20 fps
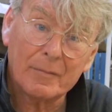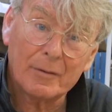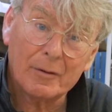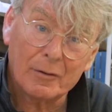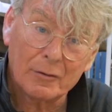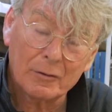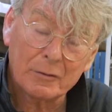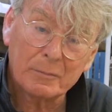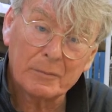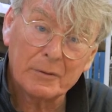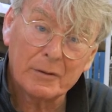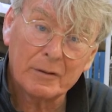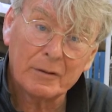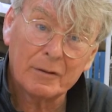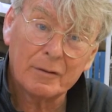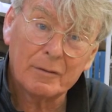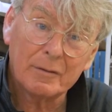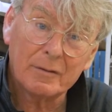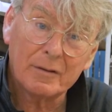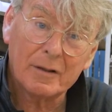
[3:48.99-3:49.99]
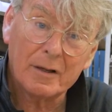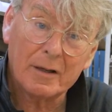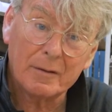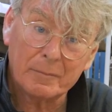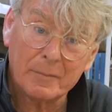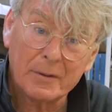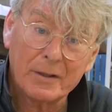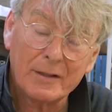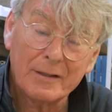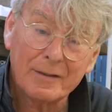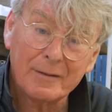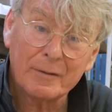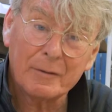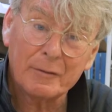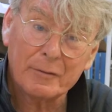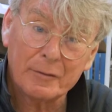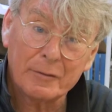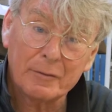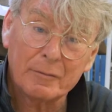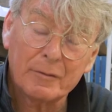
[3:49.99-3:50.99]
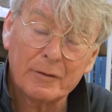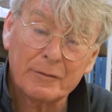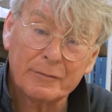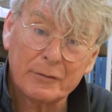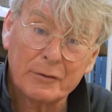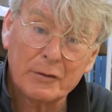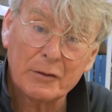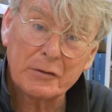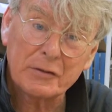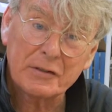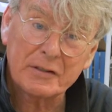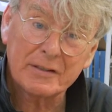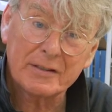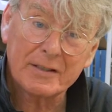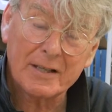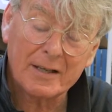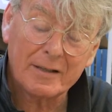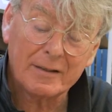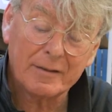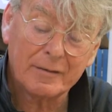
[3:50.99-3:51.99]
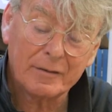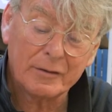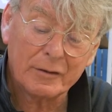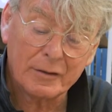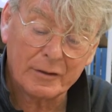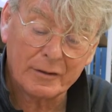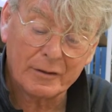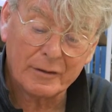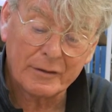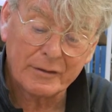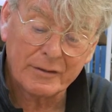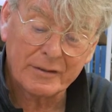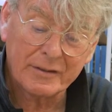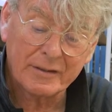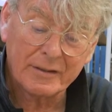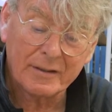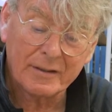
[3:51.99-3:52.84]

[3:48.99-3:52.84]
Altberg and me through the first 10 years.